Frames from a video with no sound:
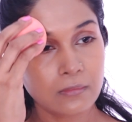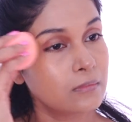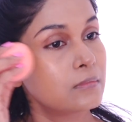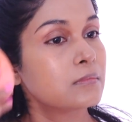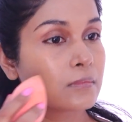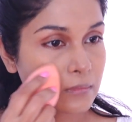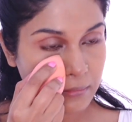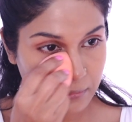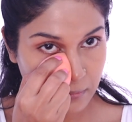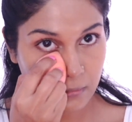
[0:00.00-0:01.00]

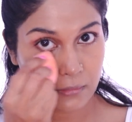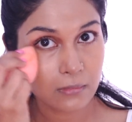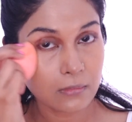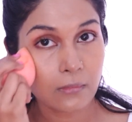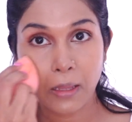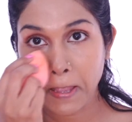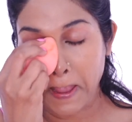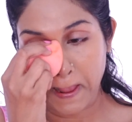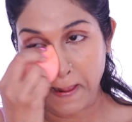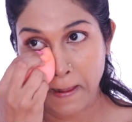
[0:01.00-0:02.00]

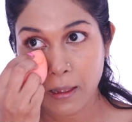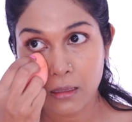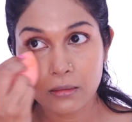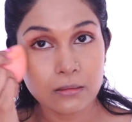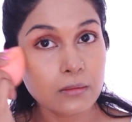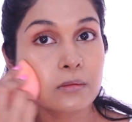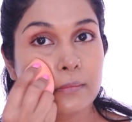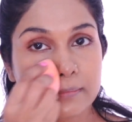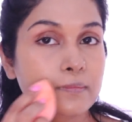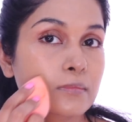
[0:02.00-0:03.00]

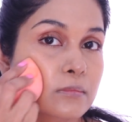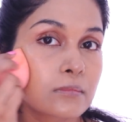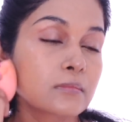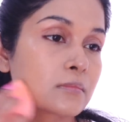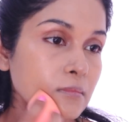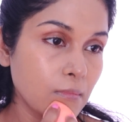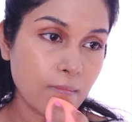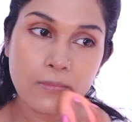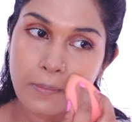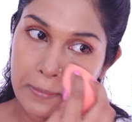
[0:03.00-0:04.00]

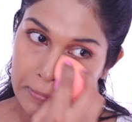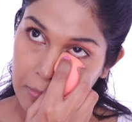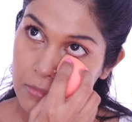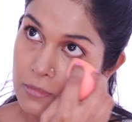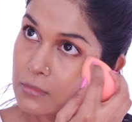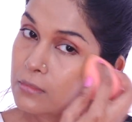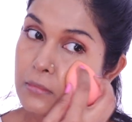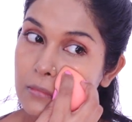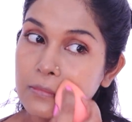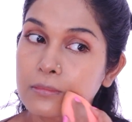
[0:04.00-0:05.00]

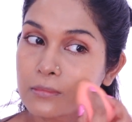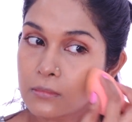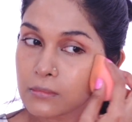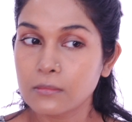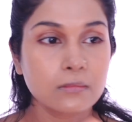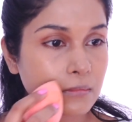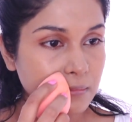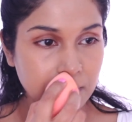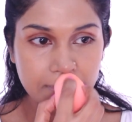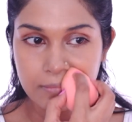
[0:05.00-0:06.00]

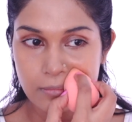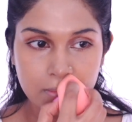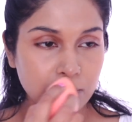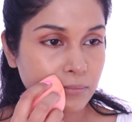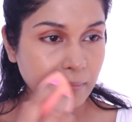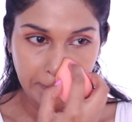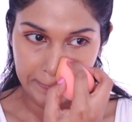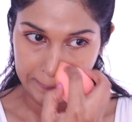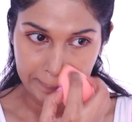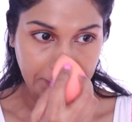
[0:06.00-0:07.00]

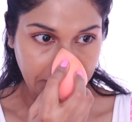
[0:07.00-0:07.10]
(silence)